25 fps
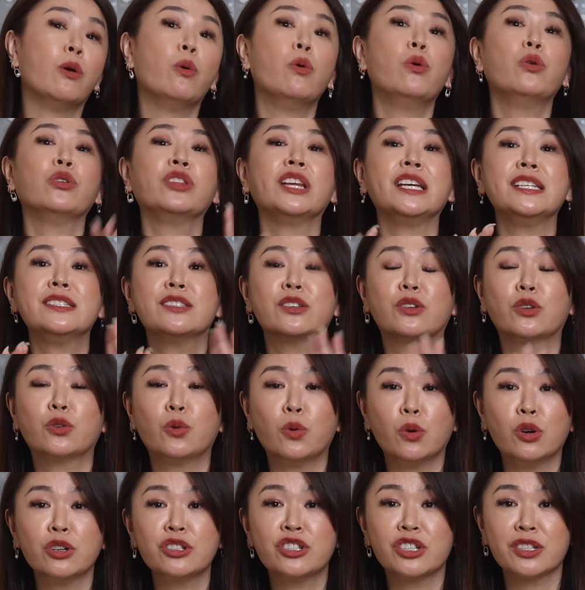all these
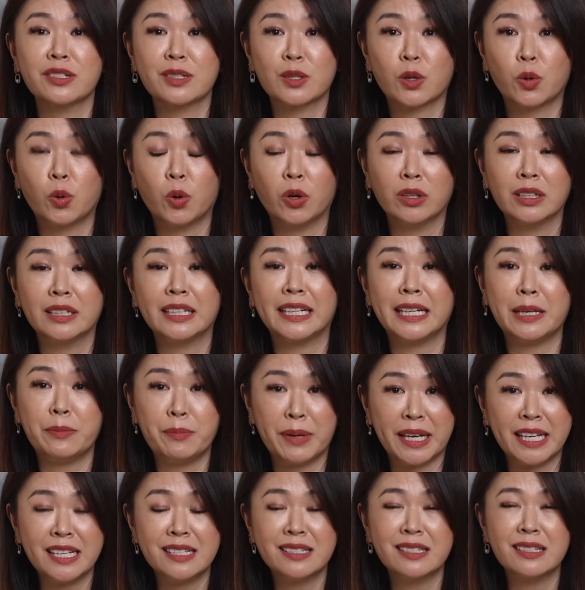gorgeous quality
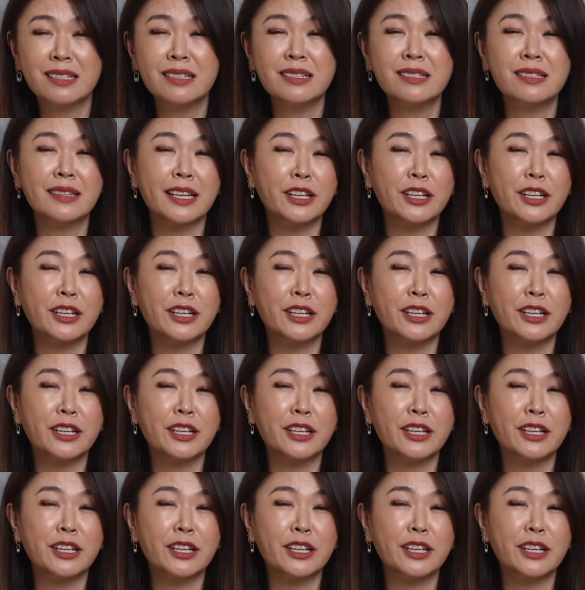pieces.